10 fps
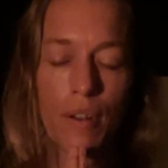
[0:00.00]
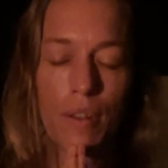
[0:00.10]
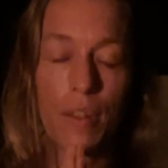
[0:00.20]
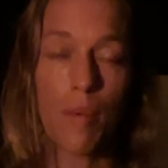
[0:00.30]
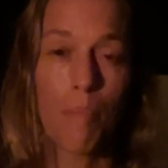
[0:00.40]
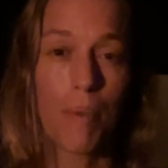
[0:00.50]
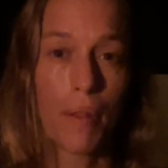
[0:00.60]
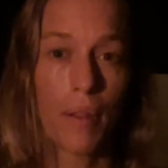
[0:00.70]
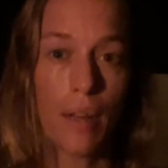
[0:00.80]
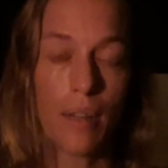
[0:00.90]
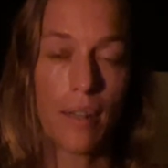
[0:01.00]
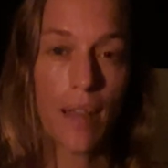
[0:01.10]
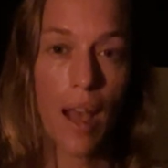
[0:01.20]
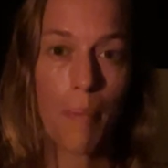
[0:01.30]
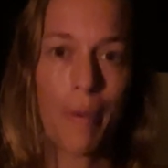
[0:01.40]
the ability to
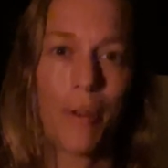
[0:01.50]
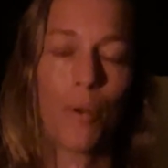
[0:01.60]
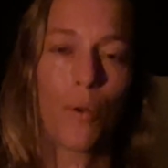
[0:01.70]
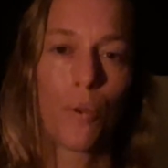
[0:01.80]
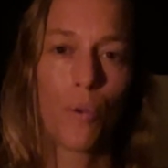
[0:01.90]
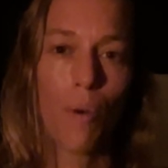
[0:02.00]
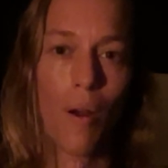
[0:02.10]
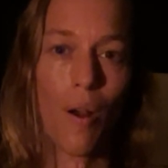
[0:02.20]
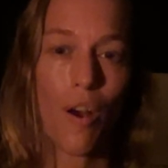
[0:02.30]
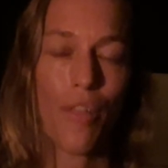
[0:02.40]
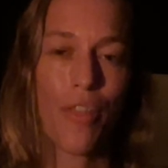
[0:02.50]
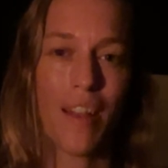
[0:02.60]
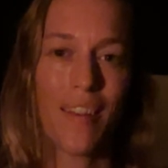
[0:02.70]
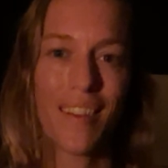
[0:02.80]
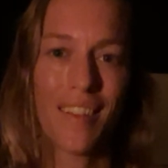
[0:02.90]
tap into who you are
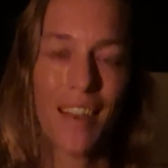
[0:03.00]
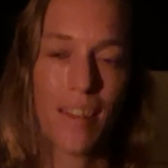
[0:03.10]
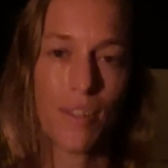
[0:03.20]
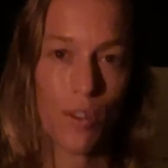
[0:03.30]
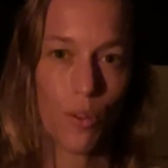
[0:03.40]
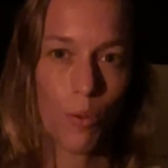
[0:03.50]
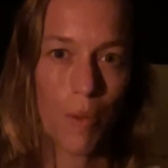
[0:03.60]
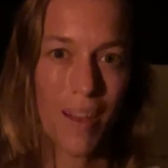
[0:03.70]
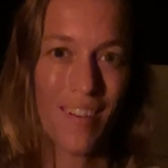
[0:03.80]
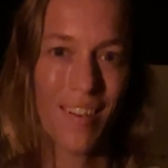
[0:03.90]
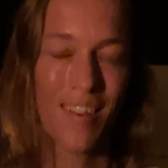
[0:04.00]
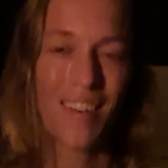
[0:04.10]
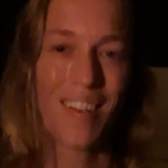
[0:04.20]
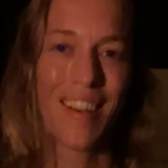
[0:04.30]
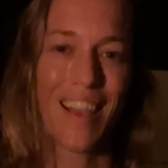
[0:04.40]
authentically as a human
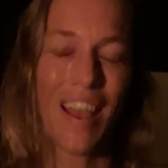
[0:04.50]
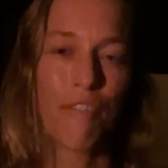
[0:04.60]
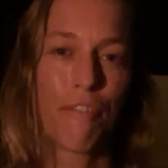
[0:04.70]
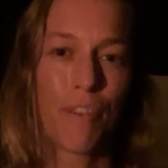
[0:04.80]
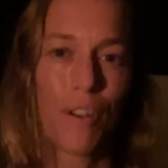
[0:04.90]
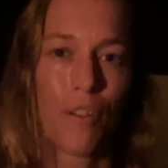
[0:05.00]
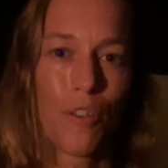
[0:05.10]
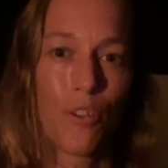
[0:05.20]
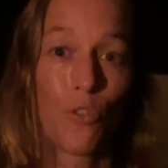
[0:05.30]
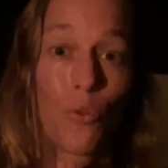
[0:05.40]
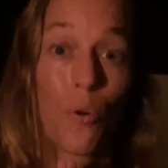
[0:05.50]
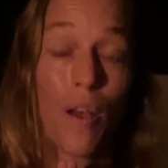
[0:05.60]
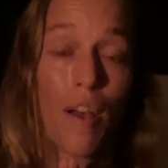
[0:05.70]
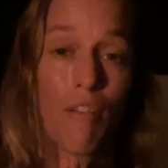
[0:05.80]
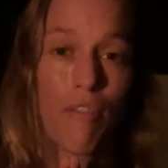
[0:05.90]
and feel the joy
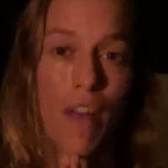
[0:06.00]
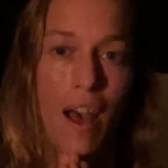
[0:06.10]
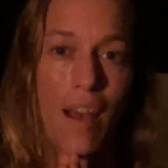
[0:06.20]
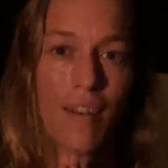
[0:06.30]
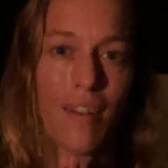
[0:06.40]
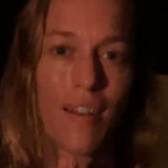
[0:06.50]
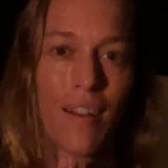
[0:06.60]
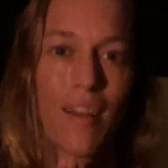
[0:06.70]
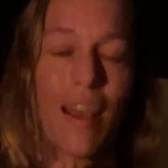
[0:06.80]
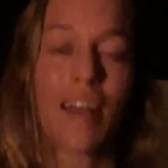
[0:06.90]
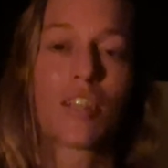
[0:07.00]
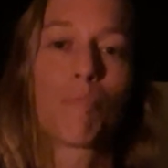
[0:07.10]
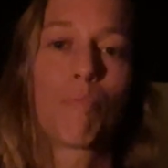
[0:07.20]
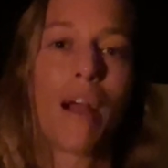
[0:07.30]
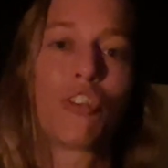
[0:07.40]
of that
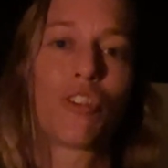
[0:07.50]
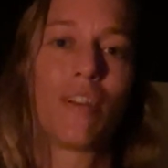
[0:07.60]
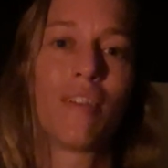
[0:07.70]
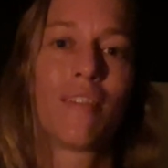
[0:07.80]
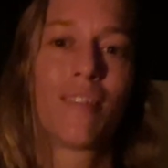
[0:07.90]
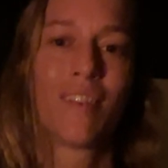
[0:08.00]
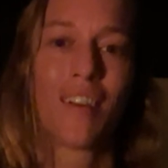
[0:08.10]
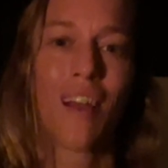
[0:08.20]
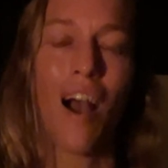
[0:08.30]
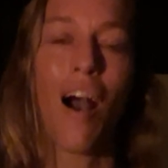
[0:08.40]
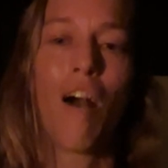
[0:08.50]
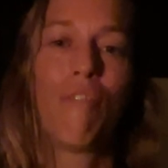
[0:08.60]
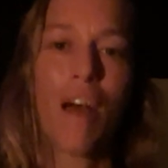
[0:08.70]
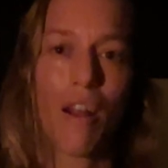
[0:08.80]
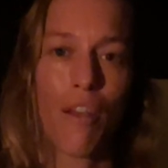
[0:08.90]
expression, of
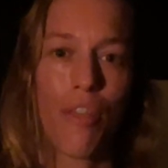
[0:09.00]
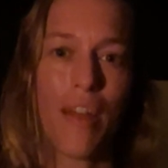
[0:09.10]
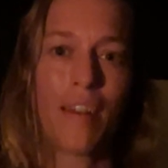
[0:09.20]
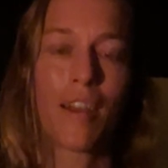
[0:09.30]
that authentic